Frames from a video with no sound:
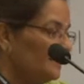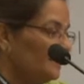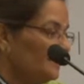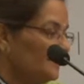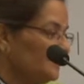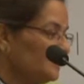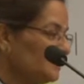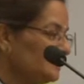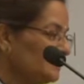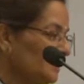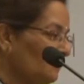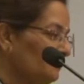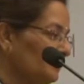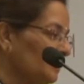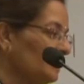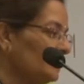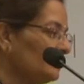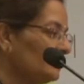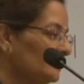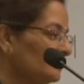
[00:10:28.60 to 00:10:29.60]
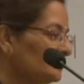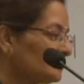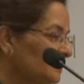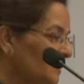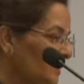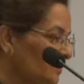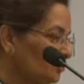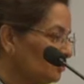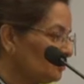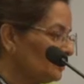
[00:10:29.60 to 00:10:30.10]
This is something interesting.
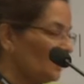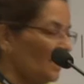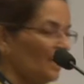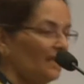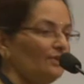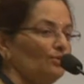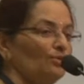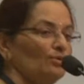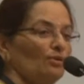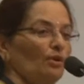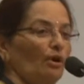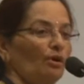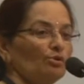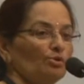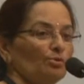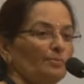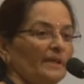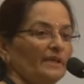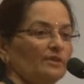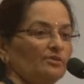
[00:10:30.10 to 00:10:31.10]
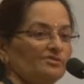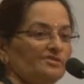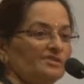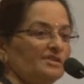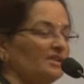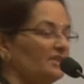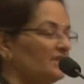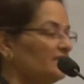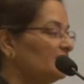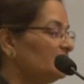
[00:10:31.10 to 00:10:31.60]
I don't know how to make those
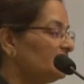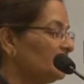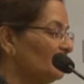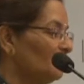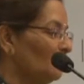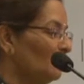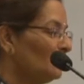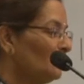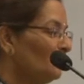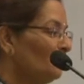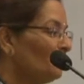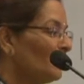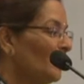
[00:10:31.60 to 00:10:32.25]
circles and all.